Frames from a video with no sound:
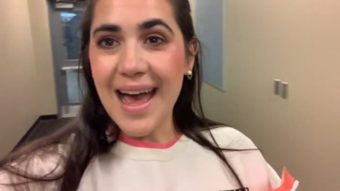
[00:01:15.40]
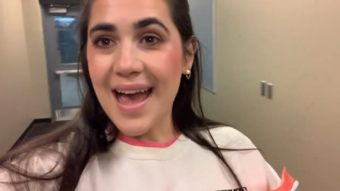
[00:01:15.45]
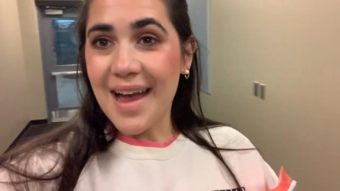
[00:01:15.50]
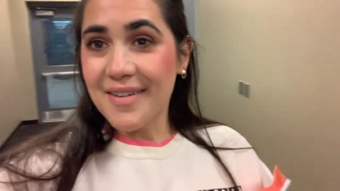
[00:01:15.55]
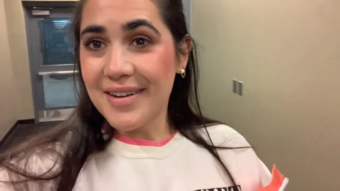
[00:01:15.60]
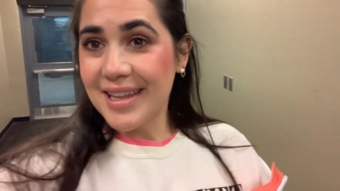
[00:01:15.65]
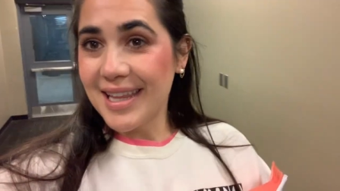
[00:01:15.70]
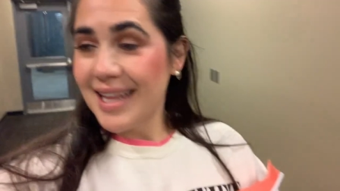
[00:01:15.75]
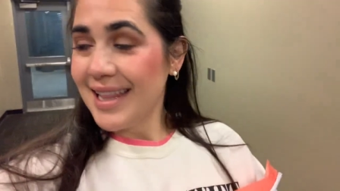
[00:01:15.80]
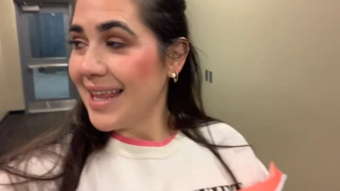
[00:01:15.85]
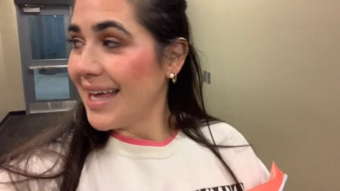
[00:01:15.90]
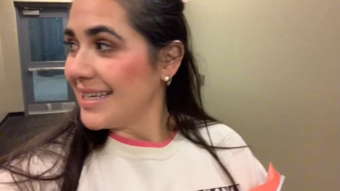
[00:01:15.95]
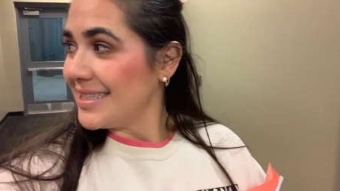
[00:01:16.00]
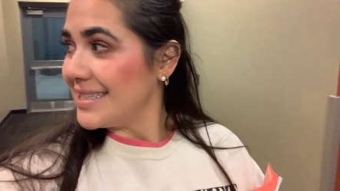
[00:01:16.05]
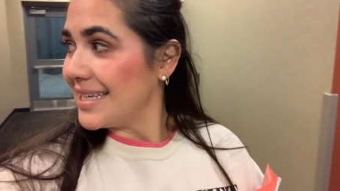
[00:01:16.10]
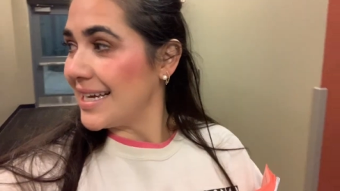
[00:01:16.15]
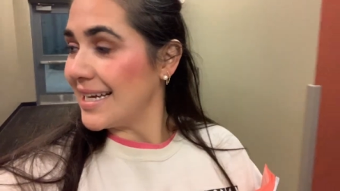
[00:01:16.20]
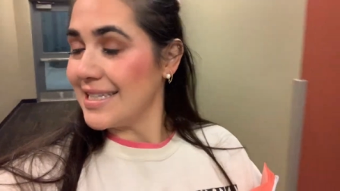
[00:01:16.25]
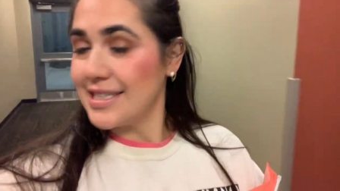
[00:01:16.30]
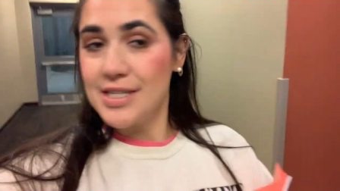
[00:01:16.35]
really like
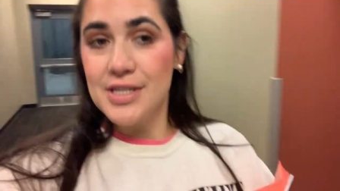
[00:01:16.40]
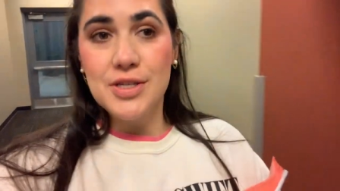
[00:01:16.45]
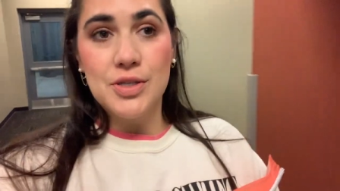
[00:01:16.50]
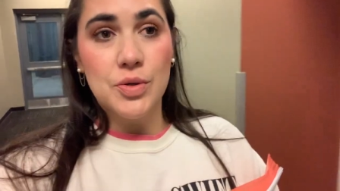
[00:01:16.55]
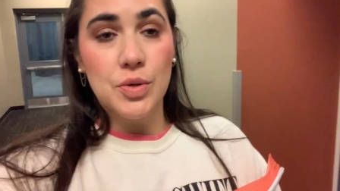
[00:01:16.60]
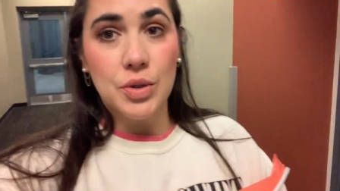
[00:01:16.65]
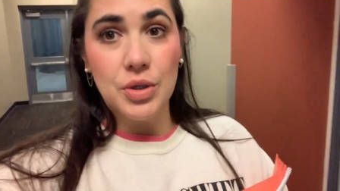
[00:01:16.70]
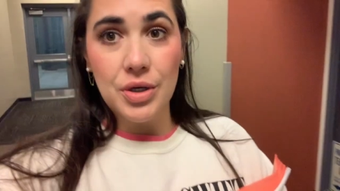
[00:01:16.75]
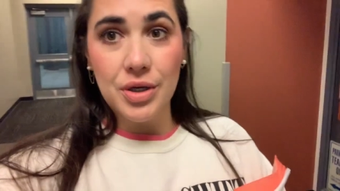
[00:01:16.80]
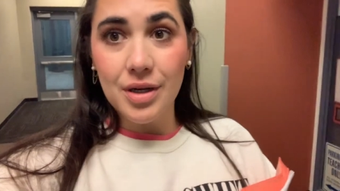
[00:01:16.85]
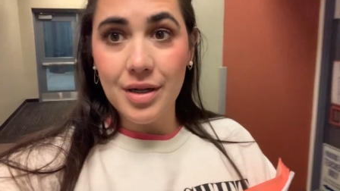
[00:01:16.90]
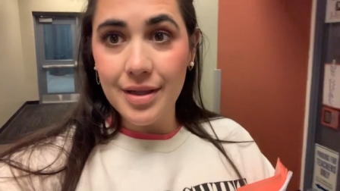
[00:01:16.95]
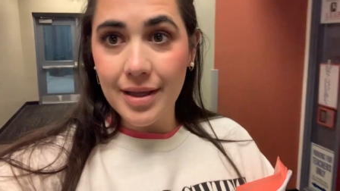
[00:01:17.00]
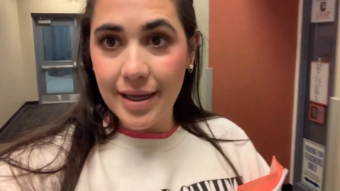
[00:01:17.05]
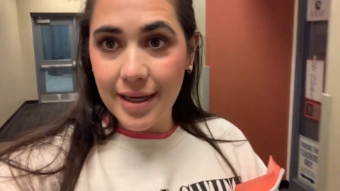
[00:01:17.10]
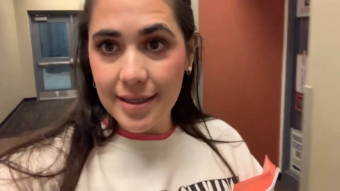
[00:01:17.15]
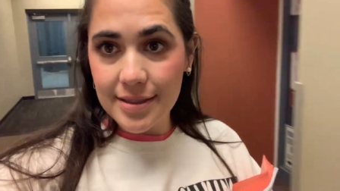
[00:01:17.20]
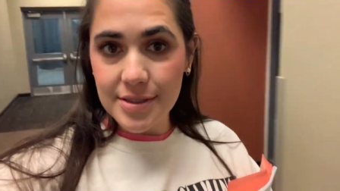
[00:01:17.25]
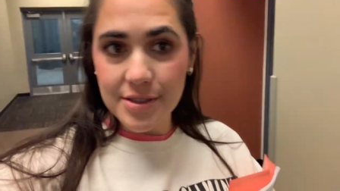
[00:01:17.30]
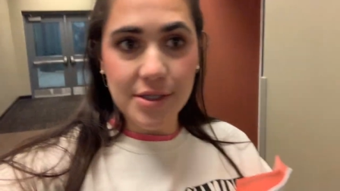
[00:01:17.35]
to get to school
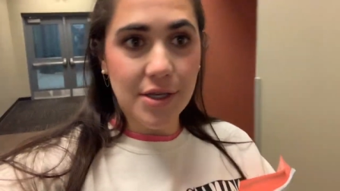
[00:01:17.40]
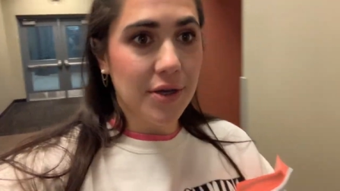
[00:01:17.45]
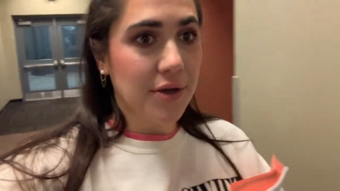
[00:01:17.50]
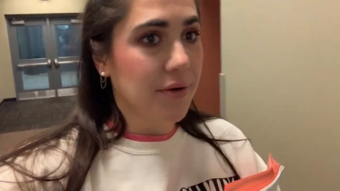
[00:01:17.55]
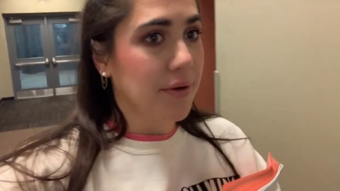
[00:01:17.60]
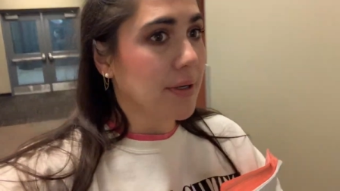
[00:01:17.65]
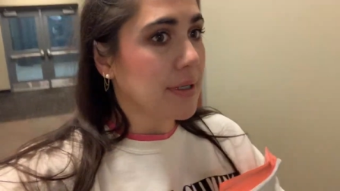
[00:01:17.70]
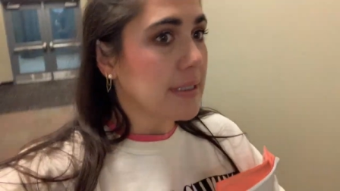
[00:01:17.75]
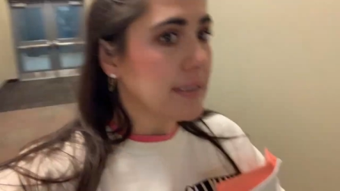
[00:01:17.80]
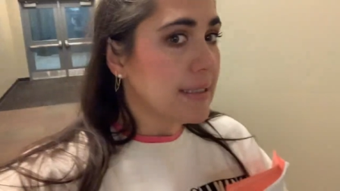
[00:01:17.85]
early, so